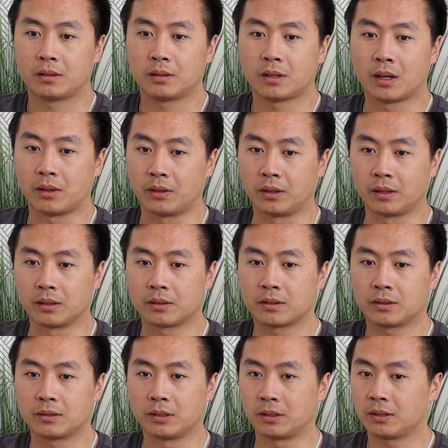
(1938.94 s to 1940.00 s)
I think it
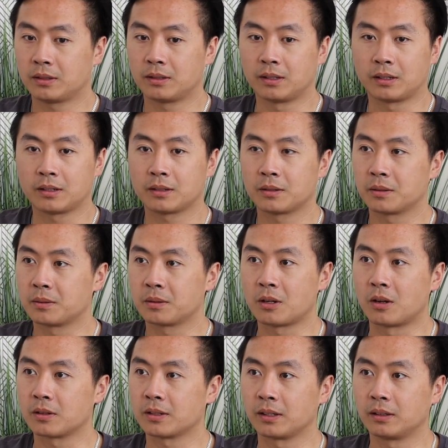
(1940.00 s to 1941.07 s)
takes
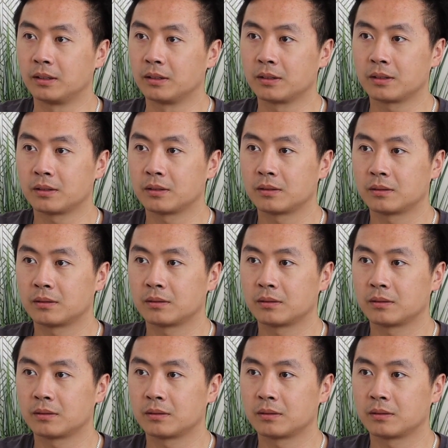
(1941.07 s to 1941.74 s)
talks like this.